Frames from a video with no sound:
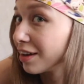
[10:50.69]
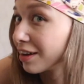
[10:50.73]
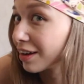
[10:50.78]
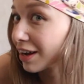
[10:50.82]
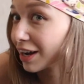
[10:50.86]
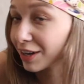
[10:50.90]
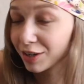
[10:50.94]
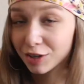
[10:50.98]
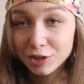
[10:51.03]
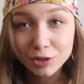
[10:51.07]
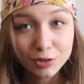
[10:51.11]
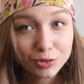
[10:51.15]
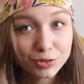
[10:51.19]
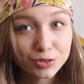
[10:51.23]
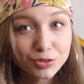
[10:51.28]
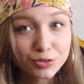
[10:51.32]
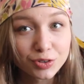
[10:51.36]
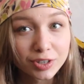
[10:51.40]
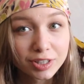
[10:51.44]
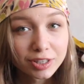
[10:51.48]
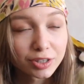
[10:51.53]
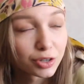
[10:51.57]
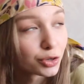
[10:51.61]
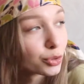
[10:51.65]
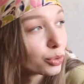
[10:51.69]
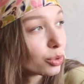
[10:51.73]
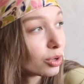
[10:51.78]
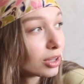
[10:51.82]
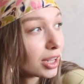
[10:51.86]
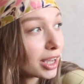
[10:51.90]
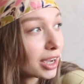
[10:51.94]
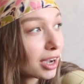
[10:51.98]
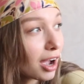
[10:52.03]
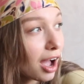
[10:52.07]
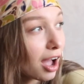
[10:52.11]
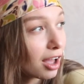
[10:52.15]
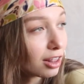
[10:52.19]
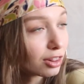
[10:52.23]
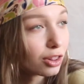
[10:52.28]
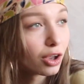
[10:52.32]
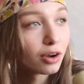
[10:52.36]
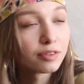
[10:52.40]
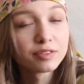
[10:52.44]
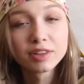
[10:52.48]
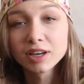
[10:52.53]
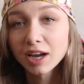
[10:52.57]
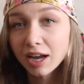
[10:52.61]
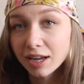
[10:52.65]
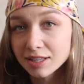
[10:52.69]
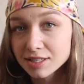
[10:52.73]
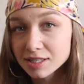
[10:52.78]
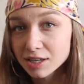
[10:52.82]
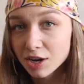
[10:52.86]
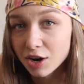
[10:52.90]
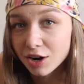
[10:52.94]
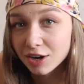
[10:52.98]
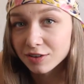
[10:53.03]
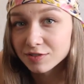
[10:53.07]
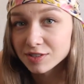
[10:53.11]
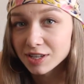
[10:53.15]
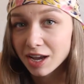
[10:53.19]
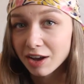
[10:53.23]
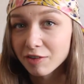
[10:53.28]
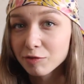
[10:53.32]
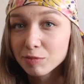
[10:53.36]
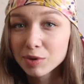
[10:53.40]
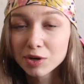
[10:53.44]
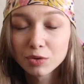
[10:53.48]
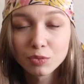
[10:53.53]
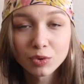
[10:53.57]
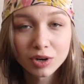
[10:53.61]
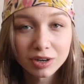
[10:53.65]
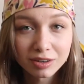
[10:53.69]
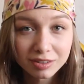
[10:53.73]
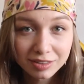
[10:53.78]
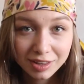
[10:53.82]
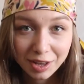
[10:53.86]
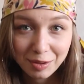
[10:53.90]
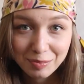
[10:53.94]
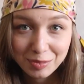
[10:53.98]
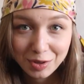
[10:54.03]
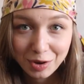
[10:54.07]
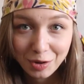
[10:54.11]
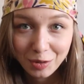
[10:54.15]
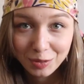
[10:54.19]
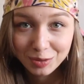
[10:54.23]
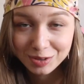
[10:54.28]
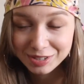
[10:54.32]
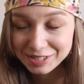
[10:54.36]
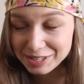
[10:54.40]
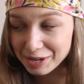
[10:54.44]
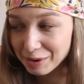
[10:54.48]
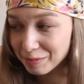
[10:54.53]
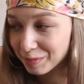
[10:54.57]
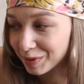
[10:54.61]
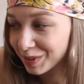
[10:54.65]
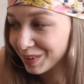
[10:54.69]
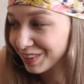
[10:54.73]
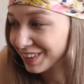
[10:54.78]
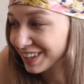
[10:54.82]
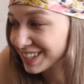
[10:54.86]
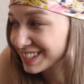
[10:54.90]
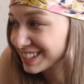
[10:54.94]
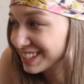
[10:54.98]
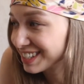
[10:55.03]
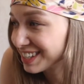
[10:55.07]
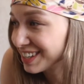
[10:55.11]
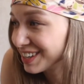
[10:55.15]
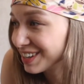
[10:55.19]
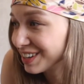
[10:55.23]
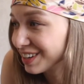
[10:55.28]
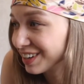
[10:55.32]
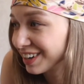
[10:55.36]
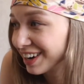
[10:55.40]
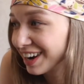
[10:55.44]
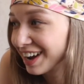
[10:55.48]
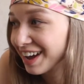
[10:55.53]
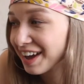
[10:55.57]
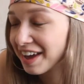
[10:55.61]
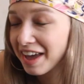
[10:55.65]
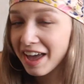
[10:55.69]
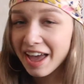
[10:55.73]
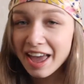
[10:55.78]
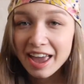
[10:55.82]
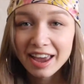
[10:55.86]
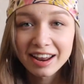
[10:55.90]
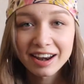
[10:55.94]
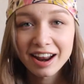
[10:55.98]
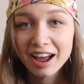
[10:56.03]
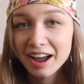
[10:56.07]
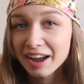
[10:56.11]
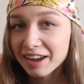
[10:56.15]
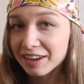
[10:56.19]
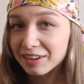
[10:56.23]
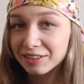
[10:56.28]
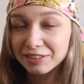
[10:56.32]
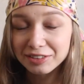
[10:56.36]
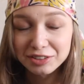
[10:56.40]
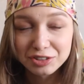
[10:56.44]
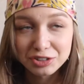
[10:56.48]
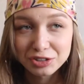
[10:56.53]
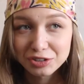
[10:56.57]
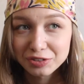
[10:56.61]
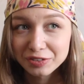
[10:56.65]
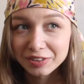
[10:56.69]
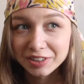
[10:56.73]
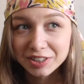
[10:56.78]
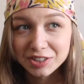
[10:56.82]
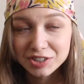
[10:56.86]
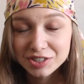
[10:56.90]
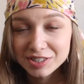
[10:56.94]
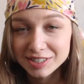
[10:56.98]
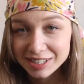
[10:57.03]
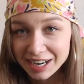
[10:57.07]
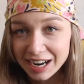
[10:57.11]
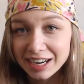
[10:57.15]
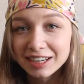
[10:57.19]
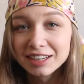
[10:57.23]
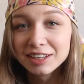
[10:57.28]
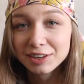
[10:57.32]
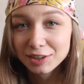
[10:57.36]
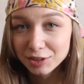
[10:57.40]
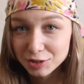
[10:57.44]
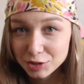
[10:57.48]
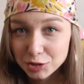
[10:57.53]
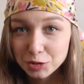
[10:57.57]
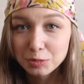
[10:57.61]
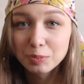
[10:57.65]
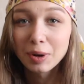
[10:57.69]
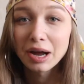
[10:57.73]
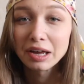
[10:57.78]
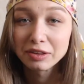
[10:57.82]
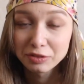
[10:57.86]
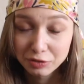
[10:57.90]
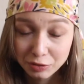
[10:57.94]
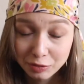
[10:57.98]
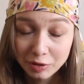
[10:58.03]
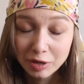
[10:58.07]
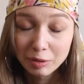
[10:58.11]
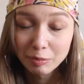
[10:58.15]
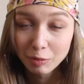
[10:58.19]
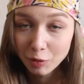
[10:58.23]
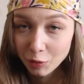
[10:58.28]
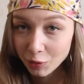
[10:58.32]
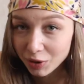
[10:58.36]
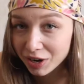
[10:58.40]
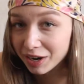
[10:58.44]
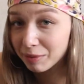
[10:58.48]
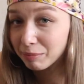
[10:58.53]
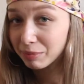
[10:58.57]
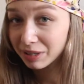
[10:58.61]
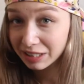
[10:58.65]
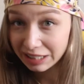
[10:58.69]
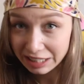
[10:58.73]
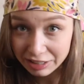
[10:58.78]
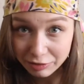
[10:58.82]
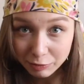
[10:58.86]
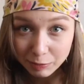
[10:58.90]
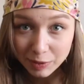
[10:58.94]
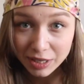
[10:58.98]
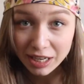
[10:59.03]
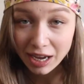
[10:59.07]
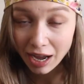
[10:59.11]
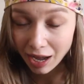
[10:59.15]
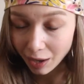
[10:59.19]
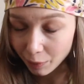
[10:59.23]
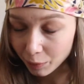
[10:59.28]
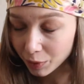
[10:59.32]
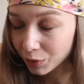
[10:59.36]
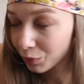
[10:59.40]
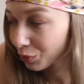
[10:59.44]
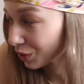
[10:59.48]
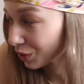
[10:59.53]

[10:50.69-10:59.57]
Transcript: Kind of looks really cool. Like, I love the headscarves. I've been wearing them the whole summer last year, and I literally just, I needed to buy 3 more. Believe me, I will